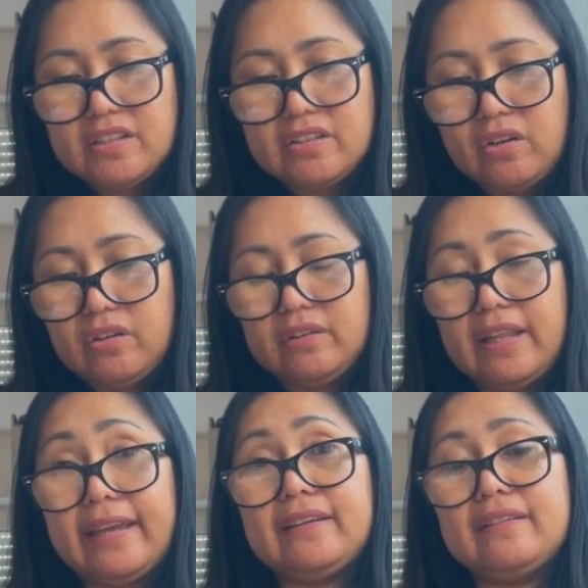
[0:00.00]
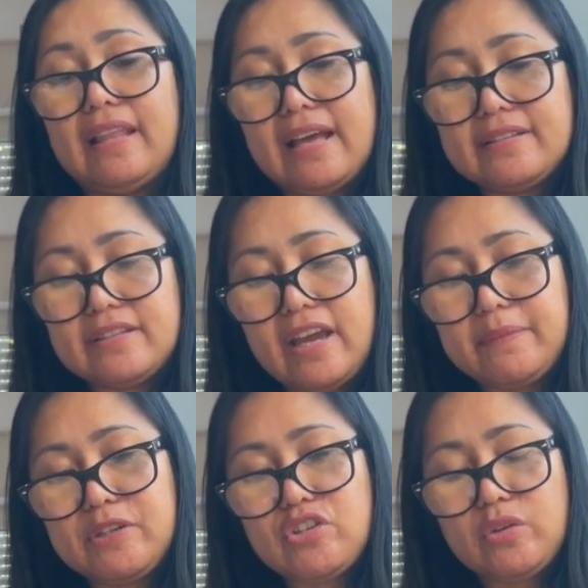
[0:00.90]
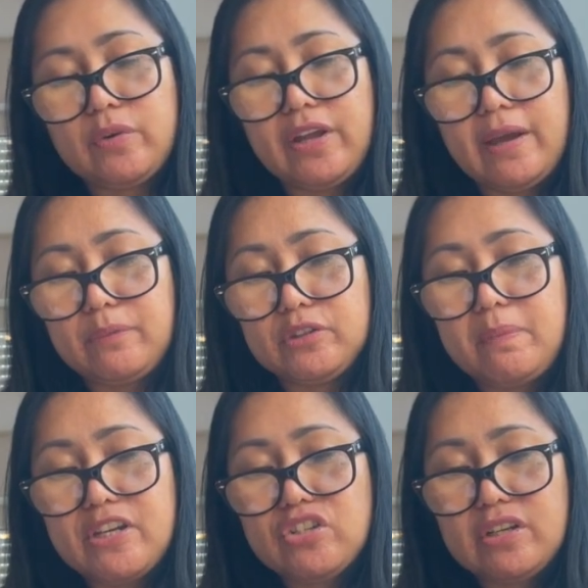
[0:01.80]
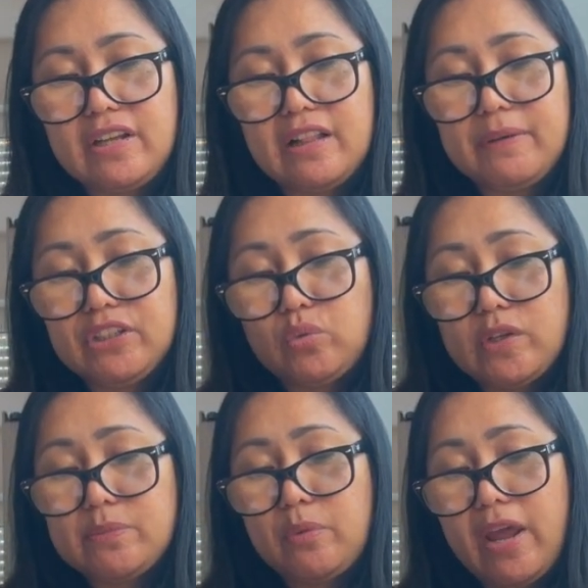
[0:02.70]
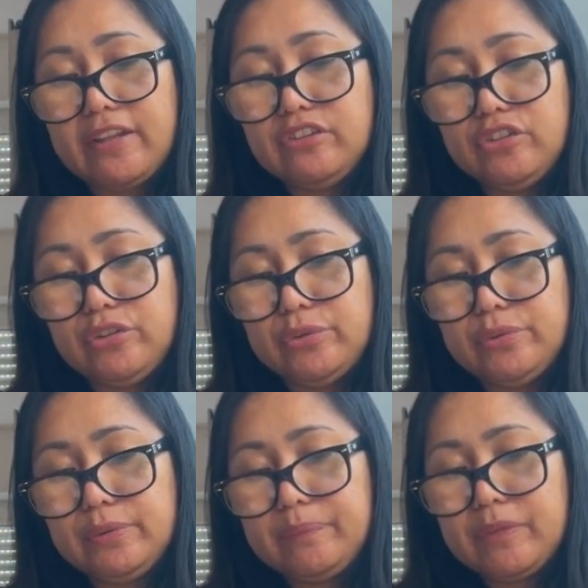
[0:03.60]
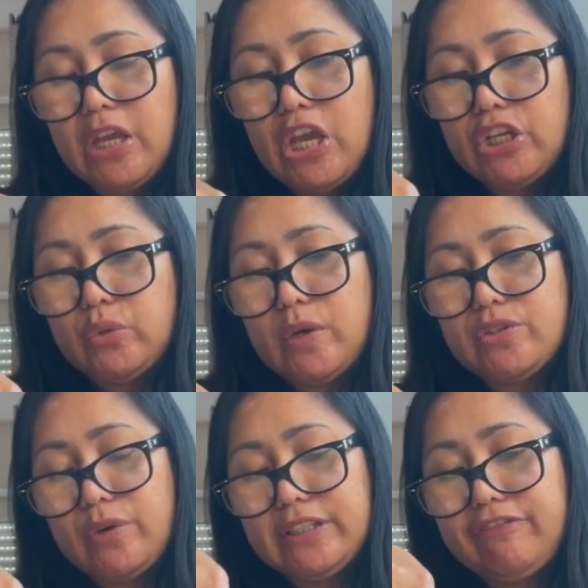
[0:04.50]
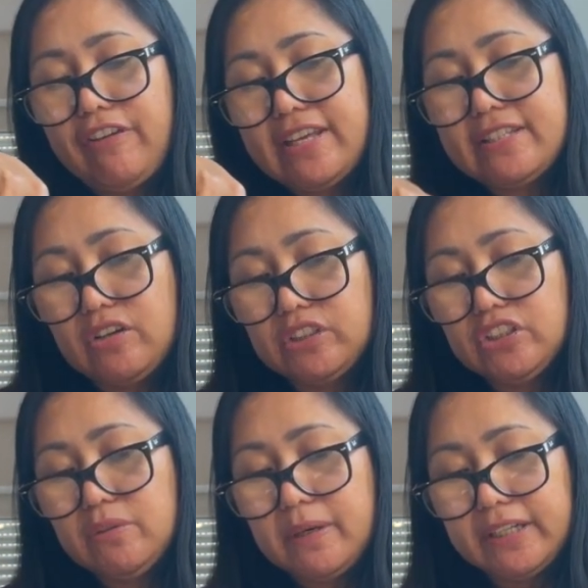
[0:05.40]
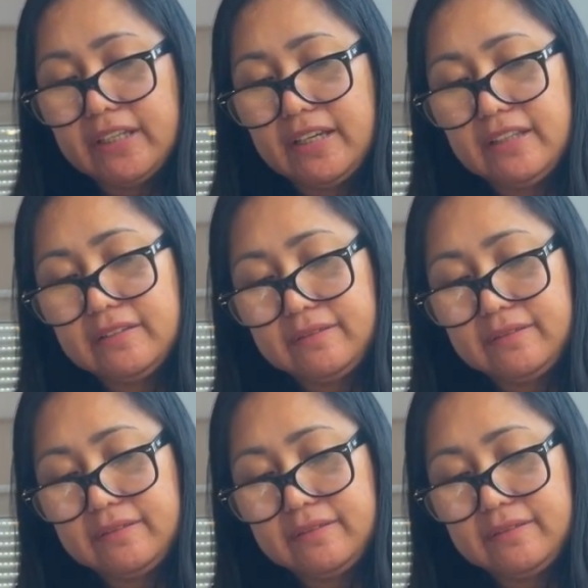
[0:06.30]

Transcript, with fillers: so like last time in January I bought my Chanel but it was brand new it was already phased out in the market